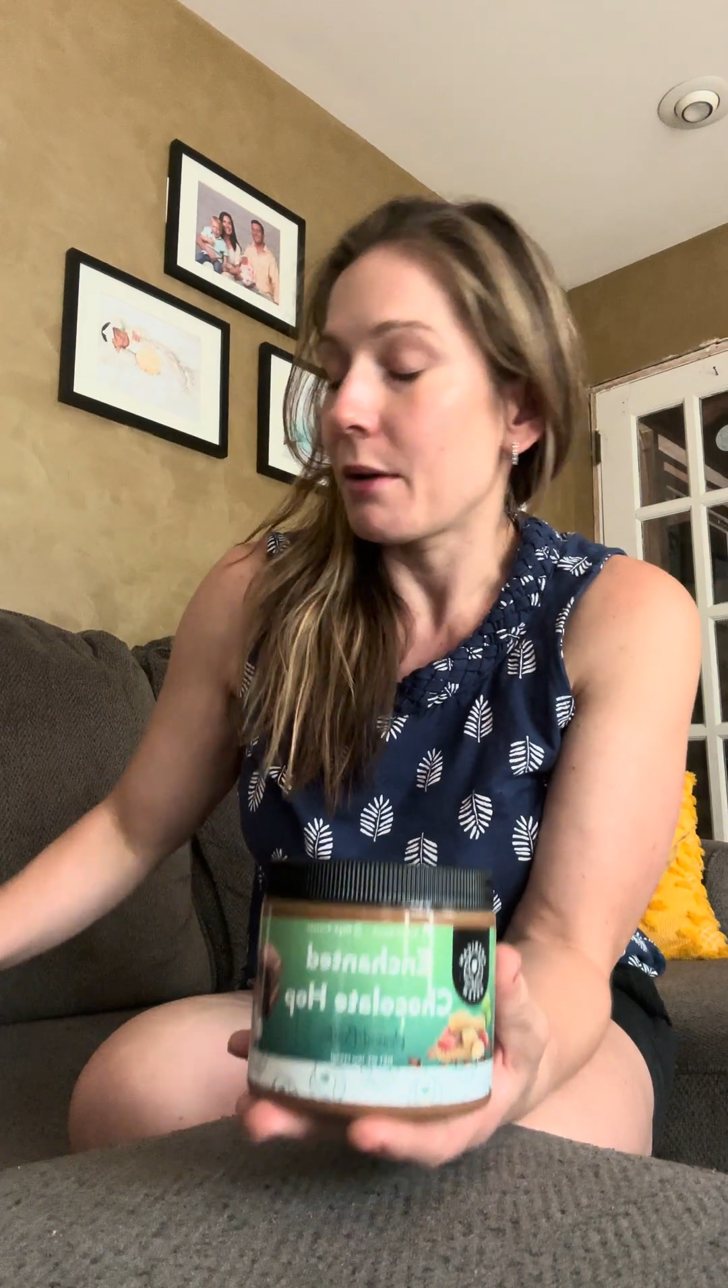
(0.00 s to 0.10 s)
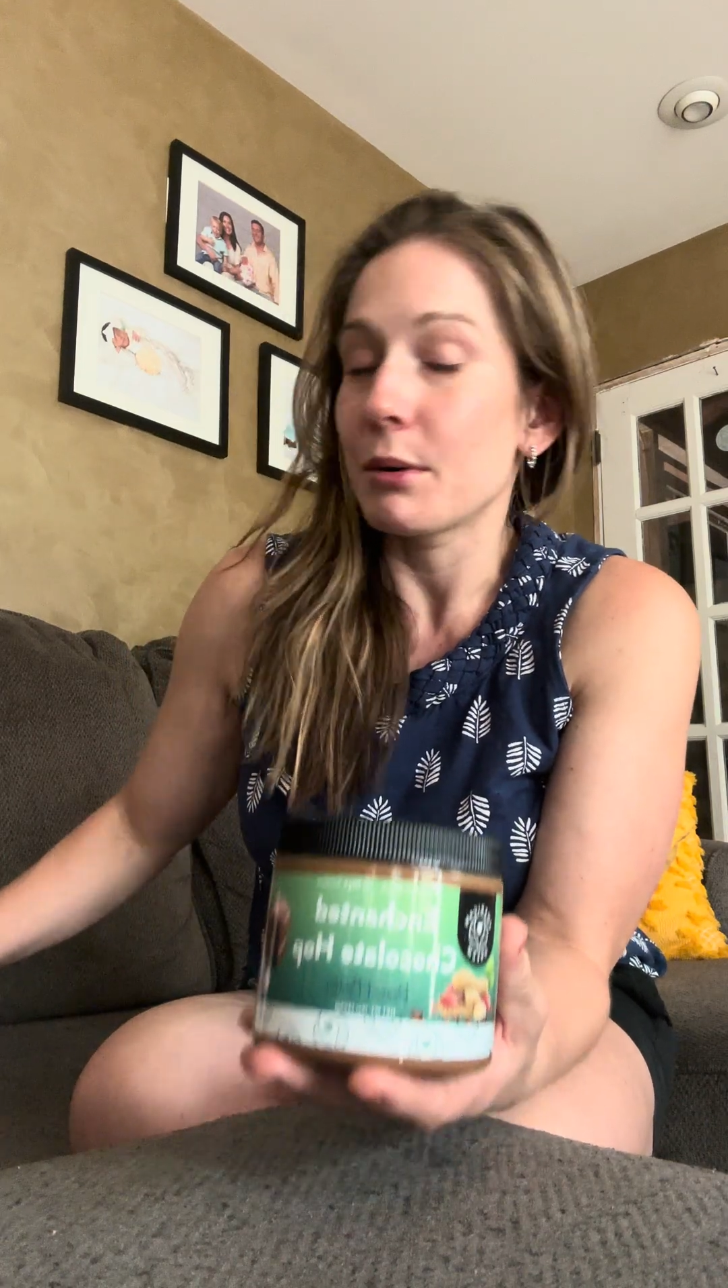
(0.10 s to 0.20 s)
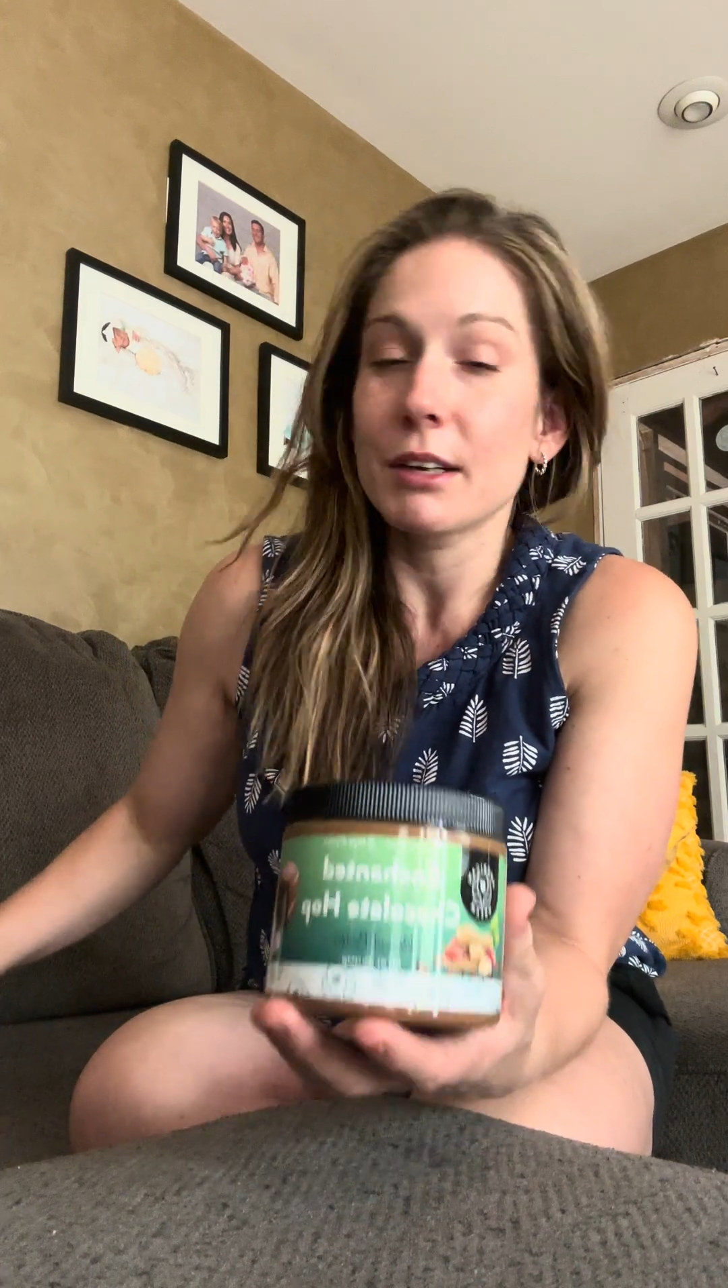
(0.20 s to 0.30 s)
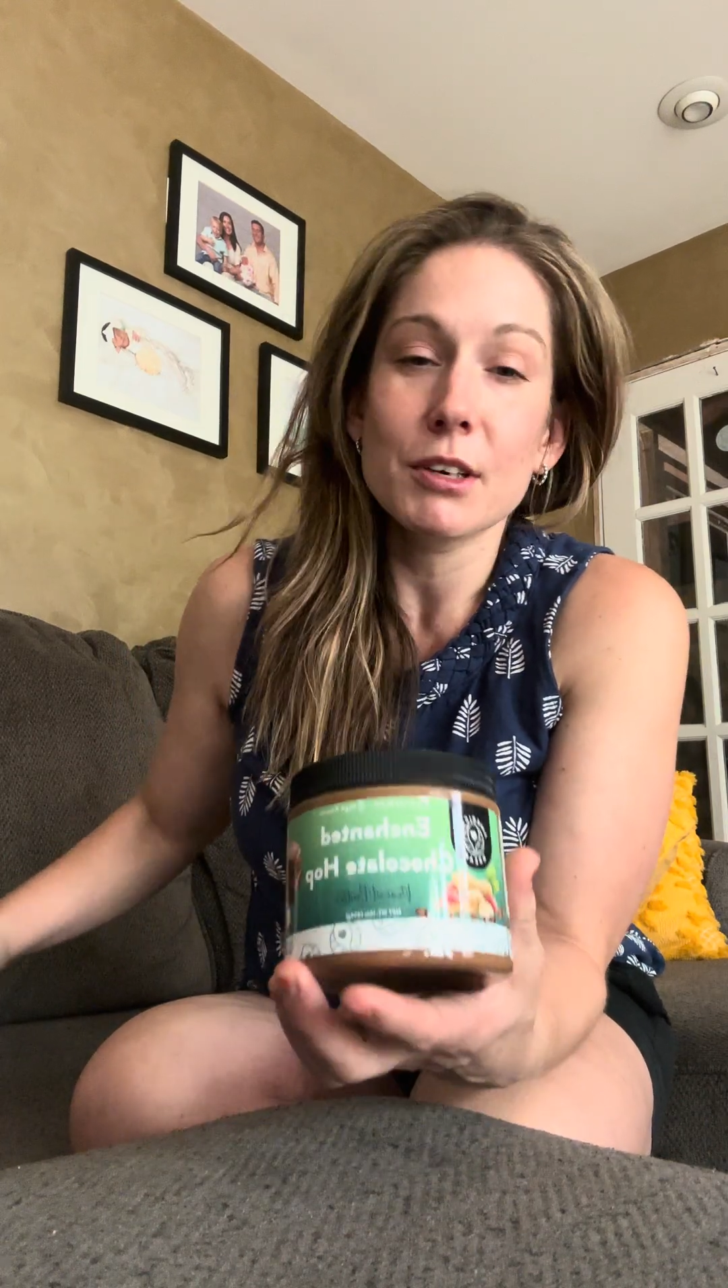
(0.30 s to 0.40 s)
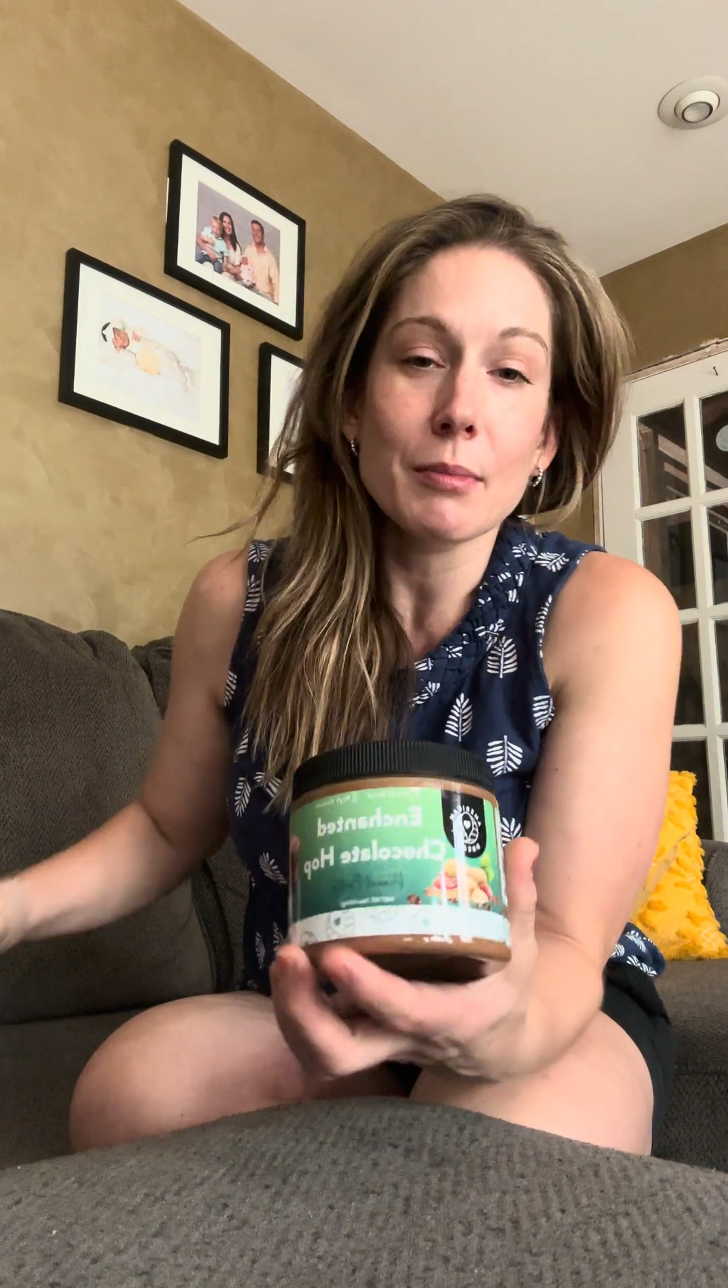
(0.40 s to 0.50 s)
will
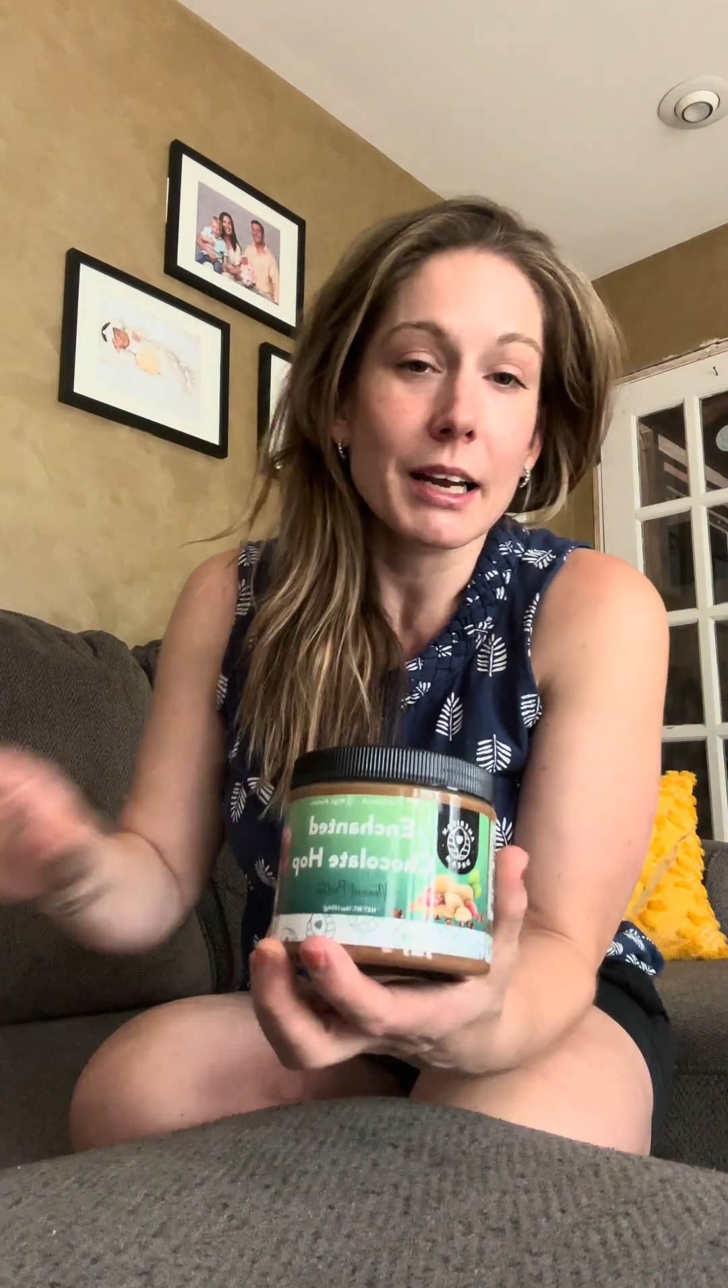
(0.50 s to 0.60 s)
give you my